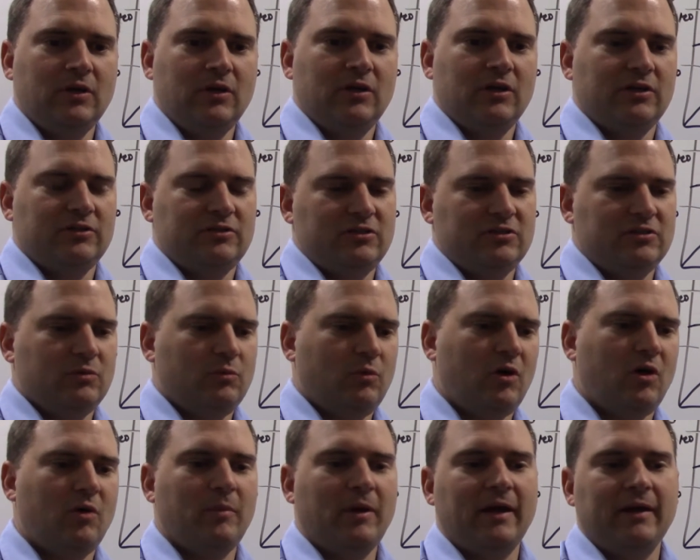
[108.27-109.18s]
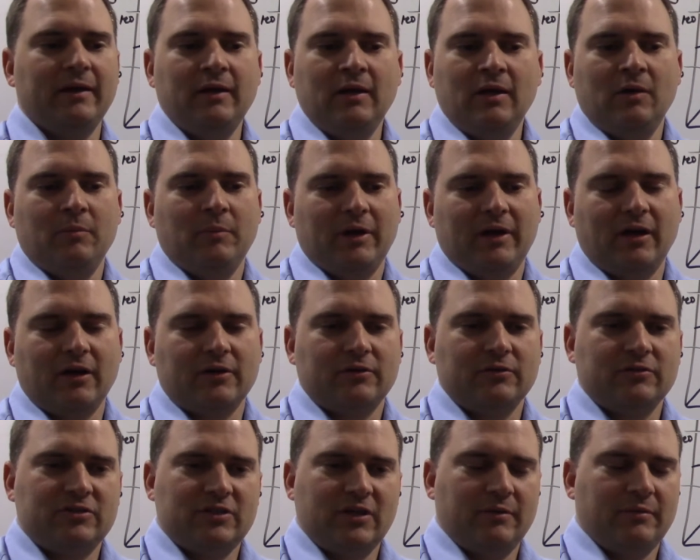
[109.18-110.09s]
and she said, well, my, my
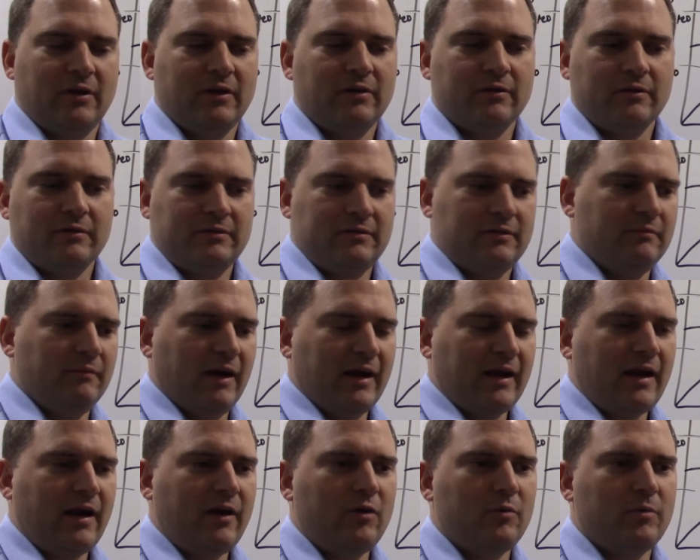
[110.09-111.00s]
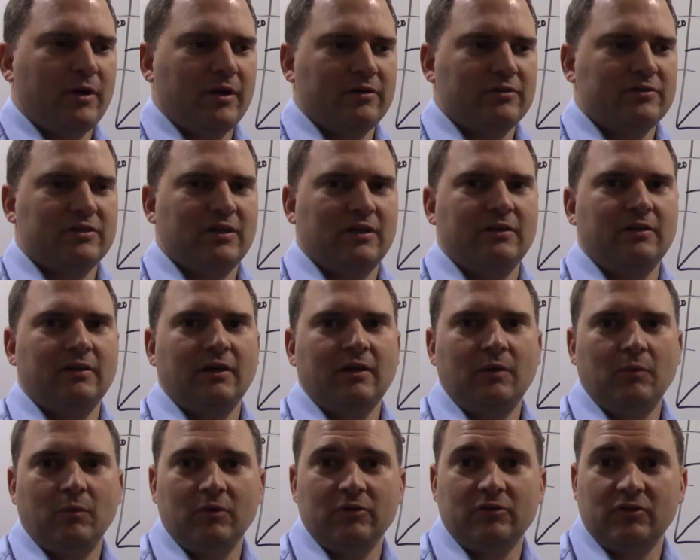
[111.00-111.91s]
doctor said, my other, my chiropractor said
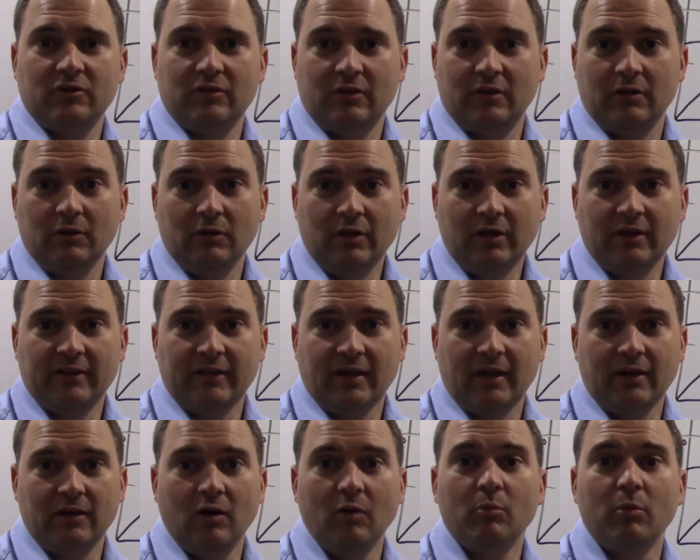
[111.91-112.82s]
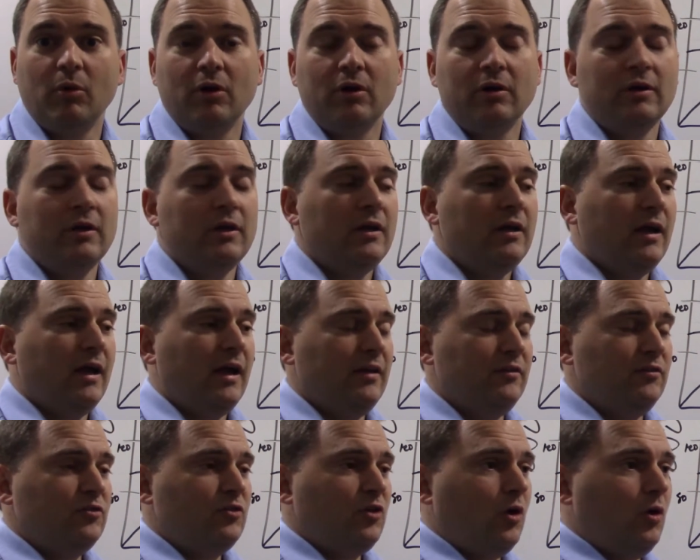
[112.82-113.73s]
he wants to look at that number.
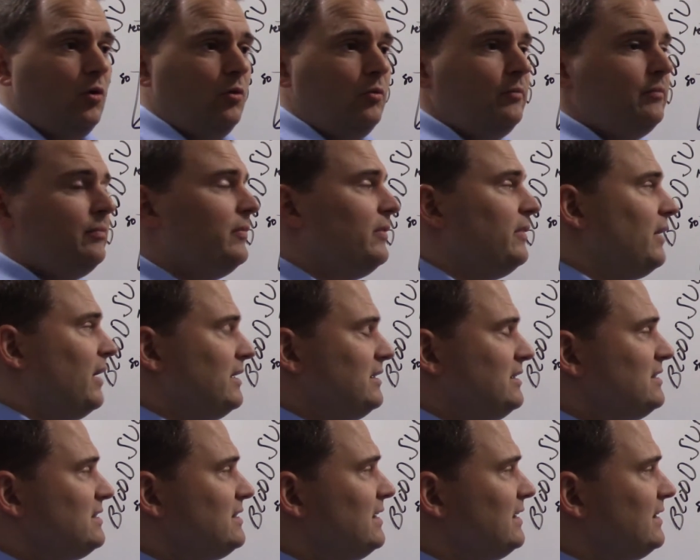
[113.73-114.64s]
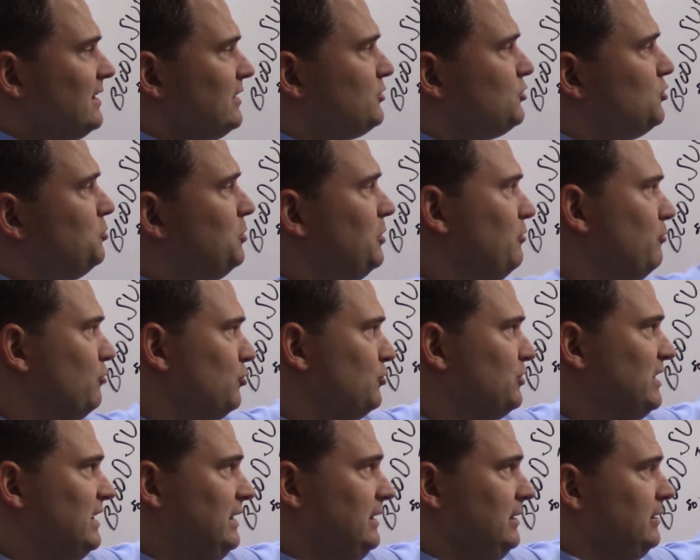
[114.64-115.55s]
And so I just think that should be
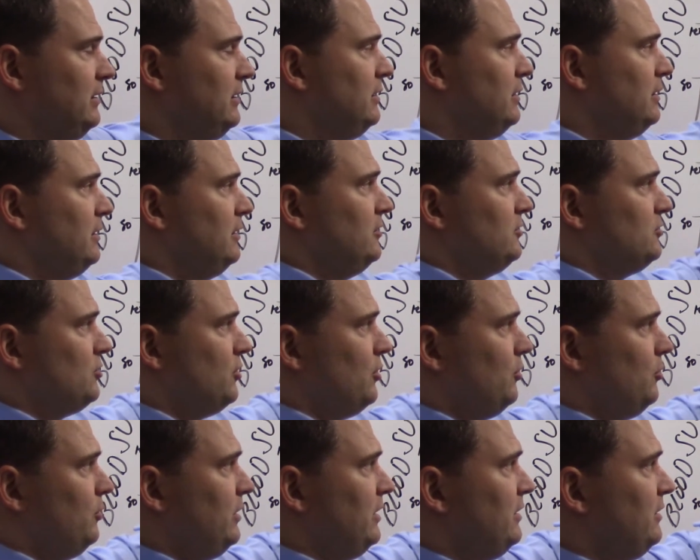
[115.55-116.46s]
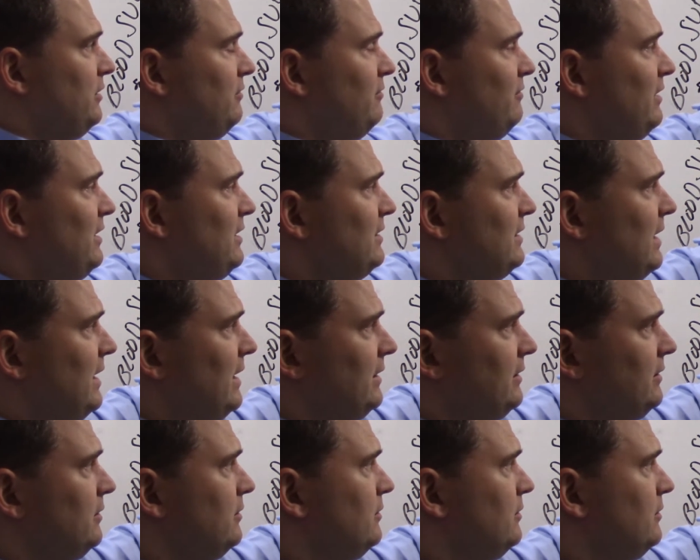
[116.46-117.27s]
routine. So in the event that